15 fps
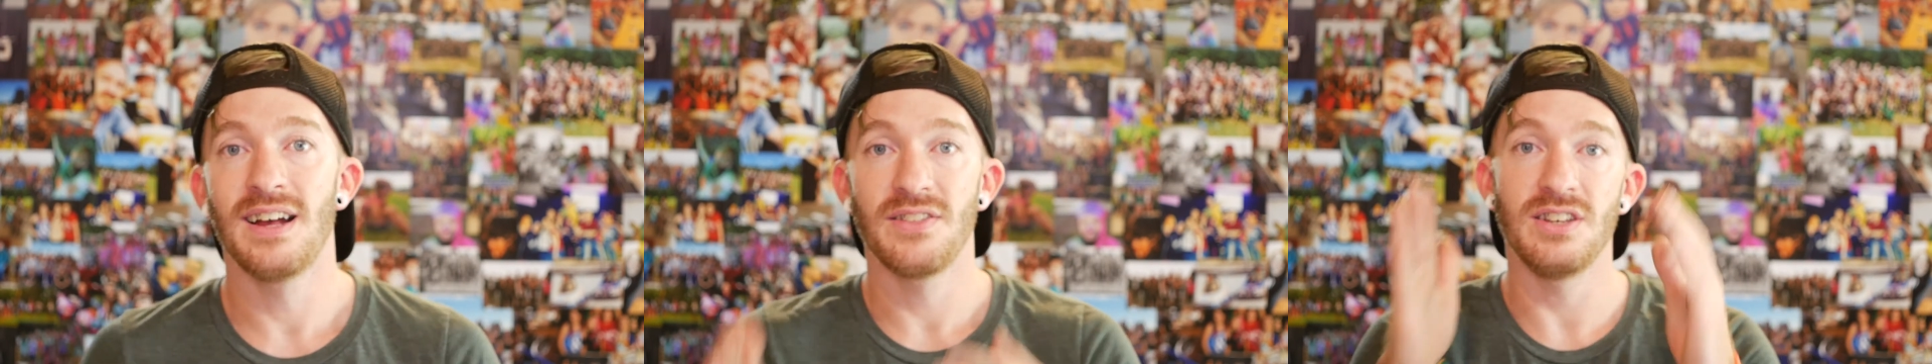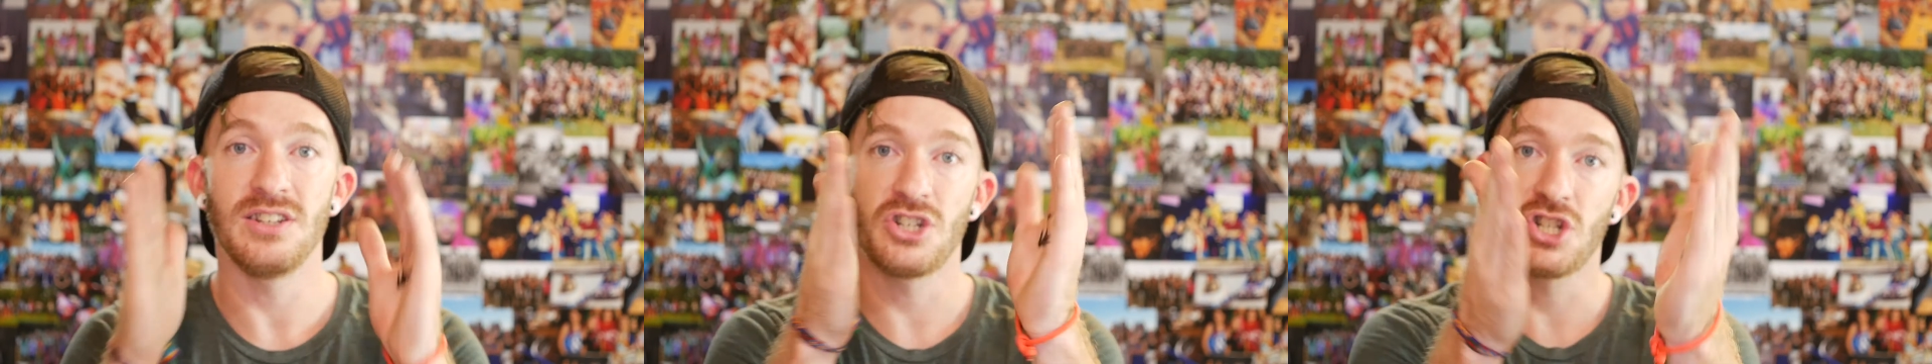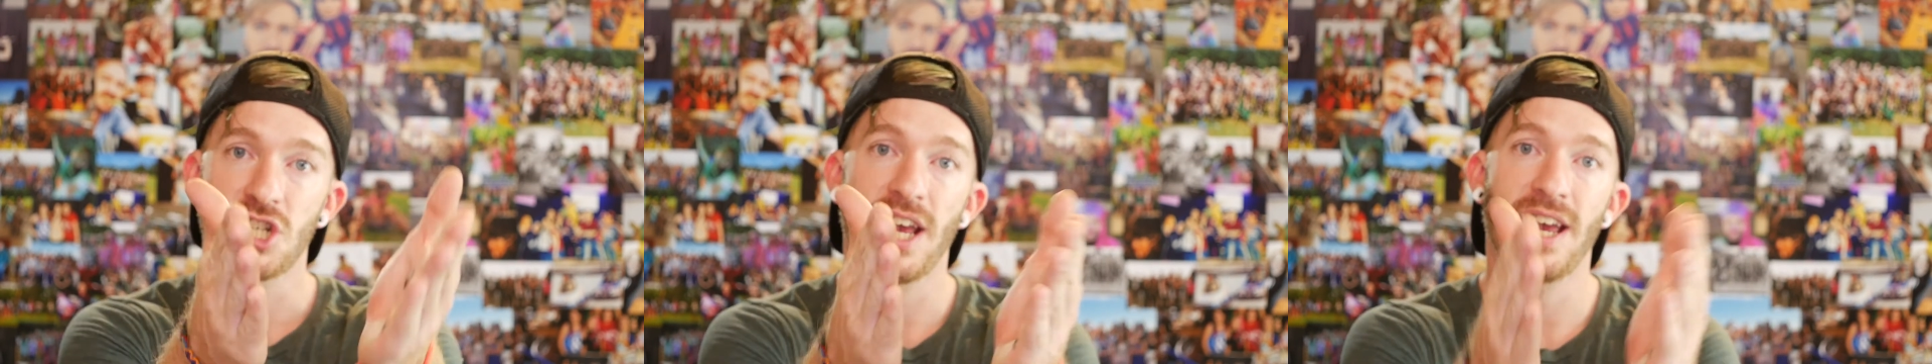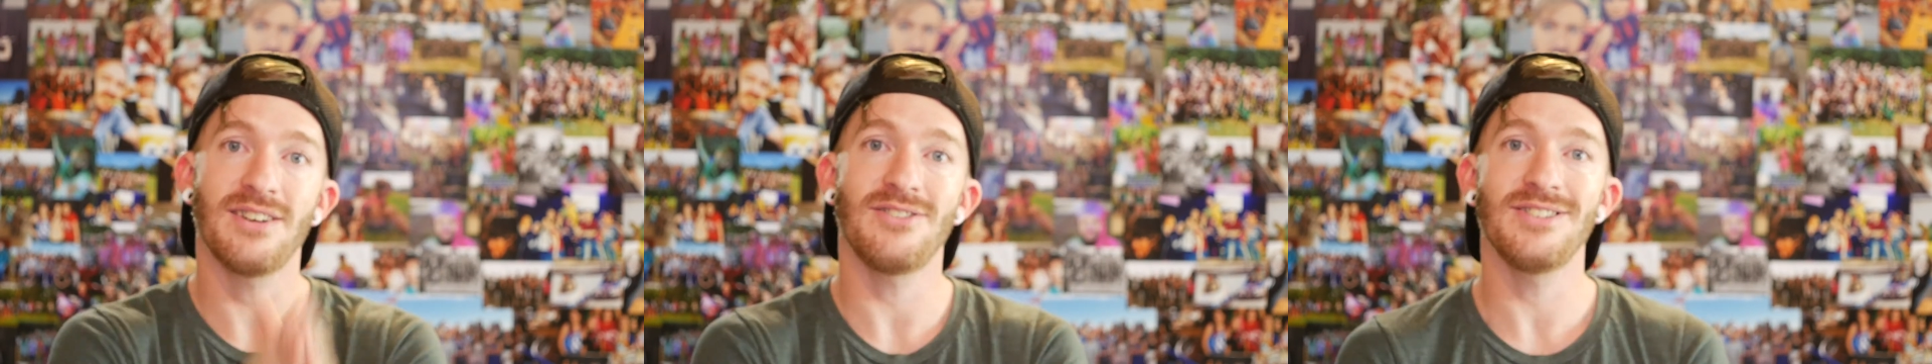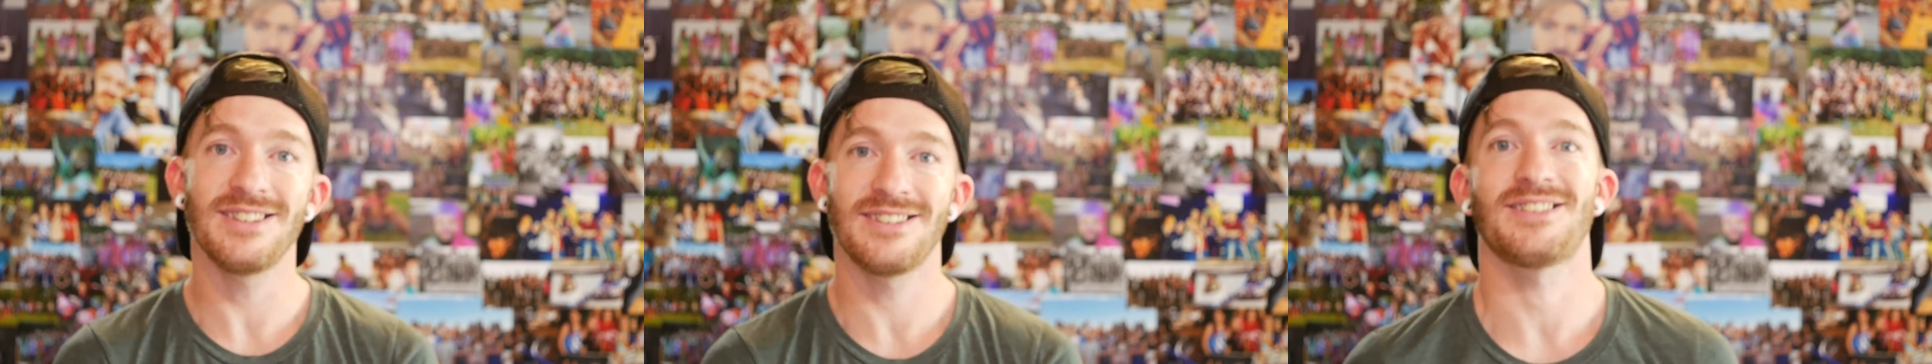This
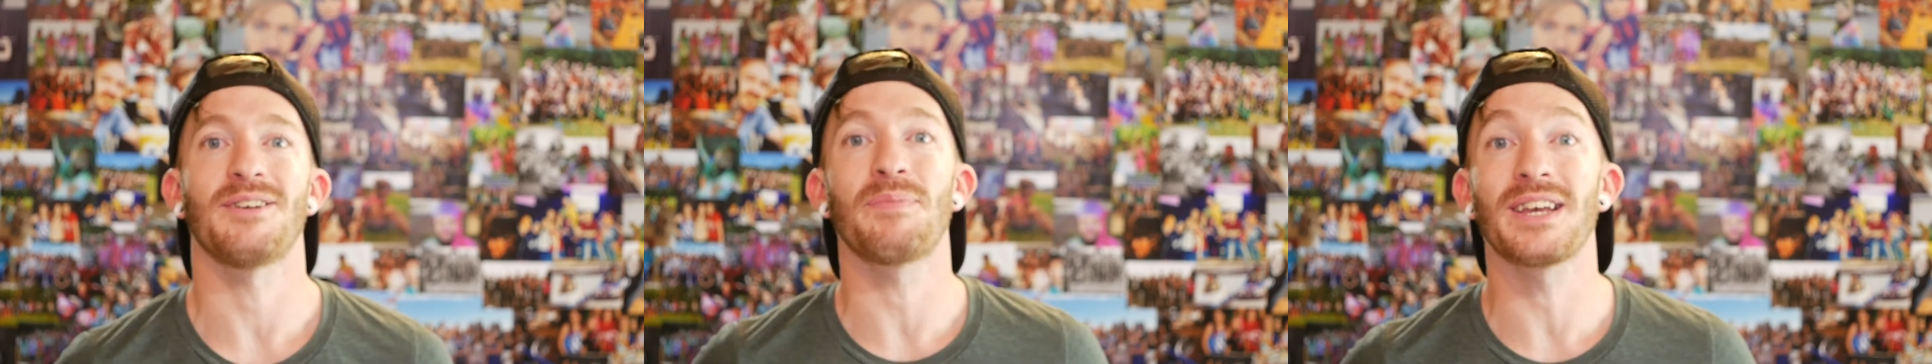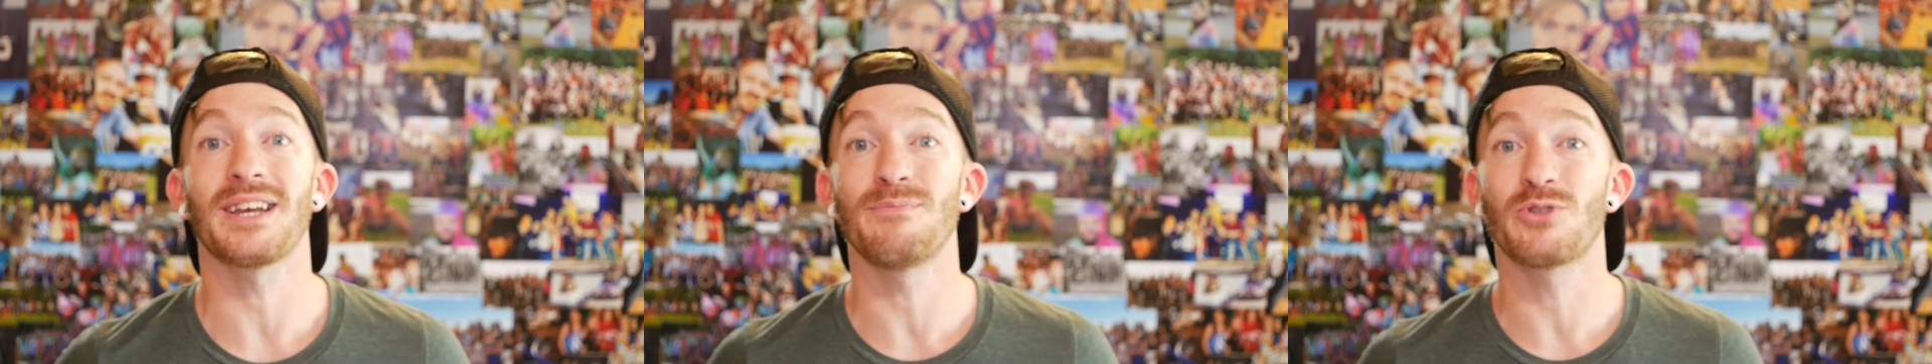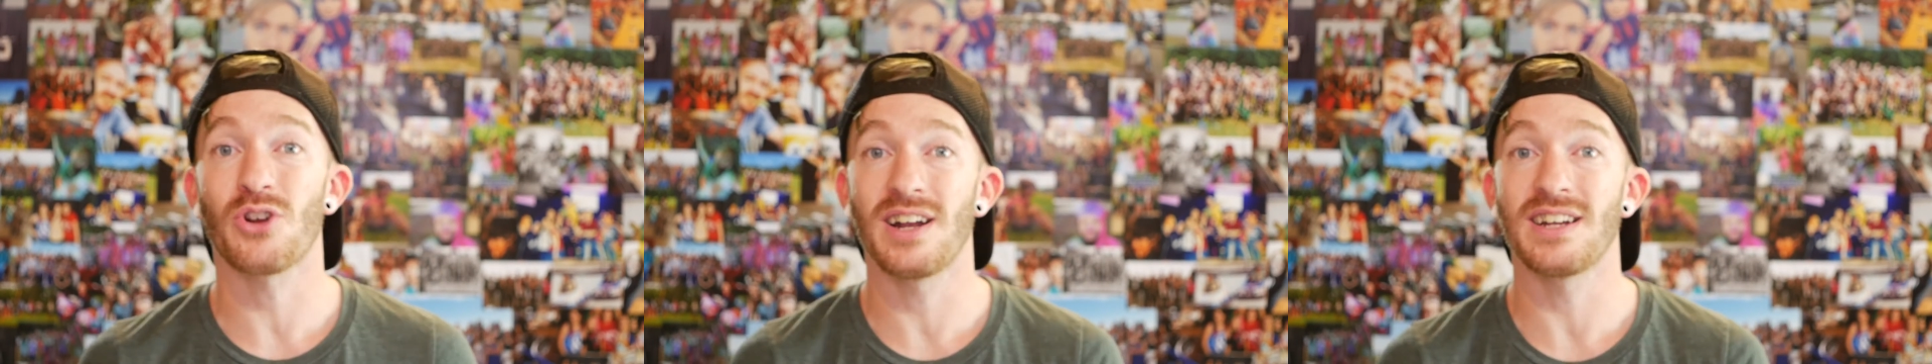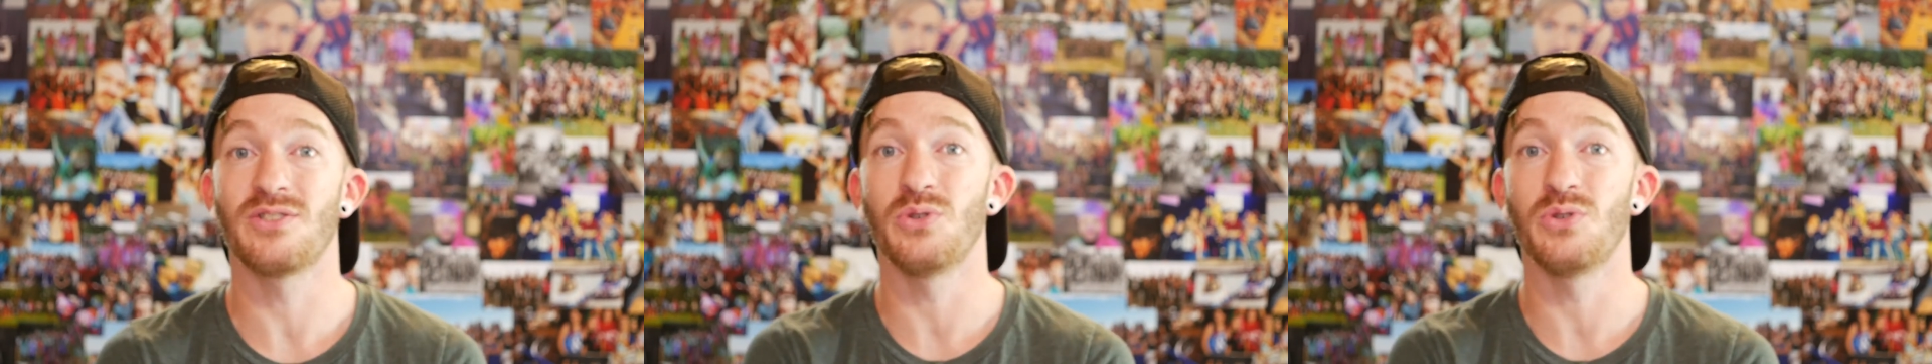channel is something I'm trying